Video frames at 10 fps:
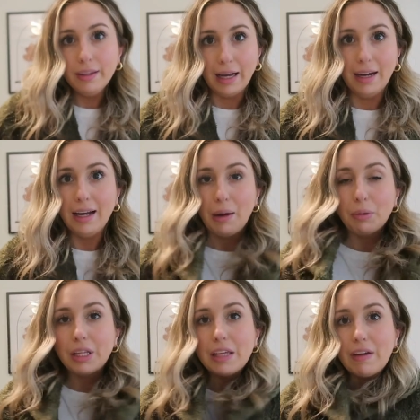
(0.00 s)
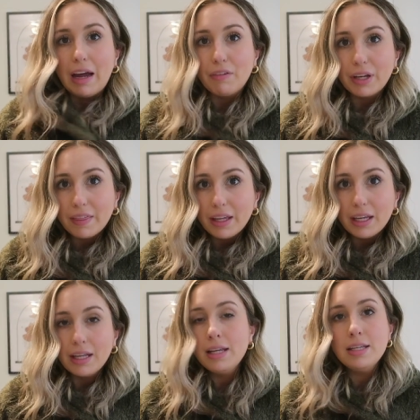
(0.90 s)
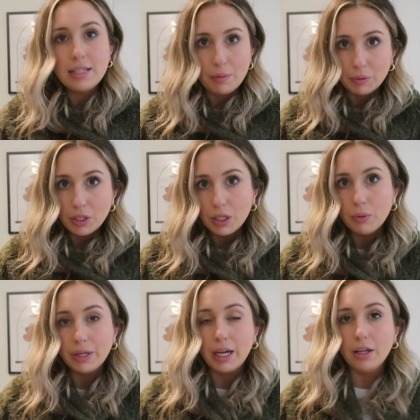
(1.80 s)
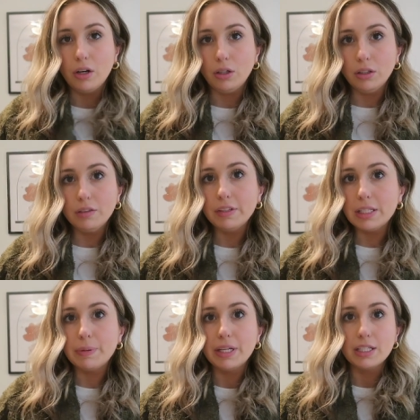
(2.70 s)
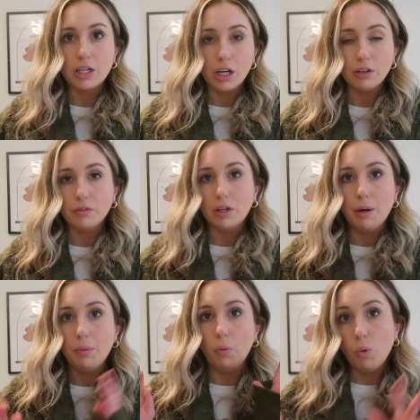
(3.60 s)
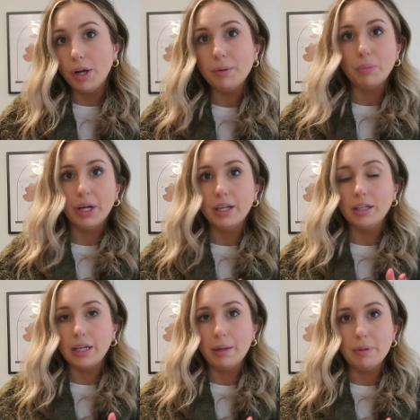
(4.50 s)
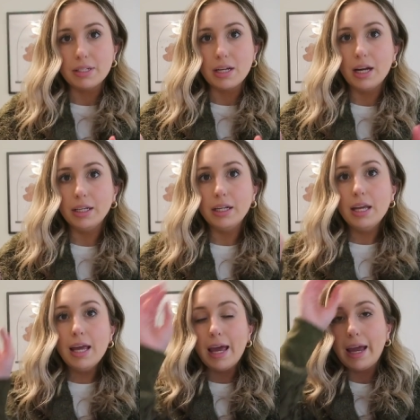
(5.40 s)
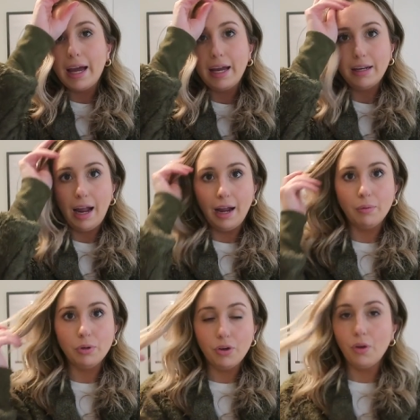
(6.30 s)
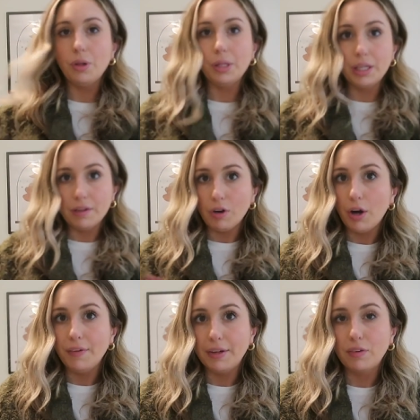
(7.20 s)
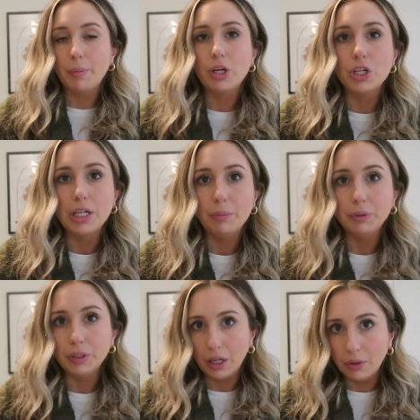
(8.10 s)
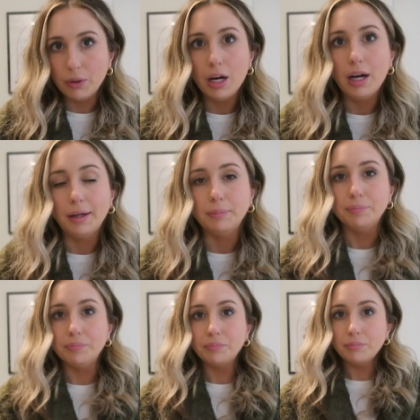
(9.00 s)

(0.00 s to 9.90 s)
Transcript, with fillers: yeah, I will leave everything down below. Again, all of these pieces are from one brand on Amazon and I will leave all the information down below. Um,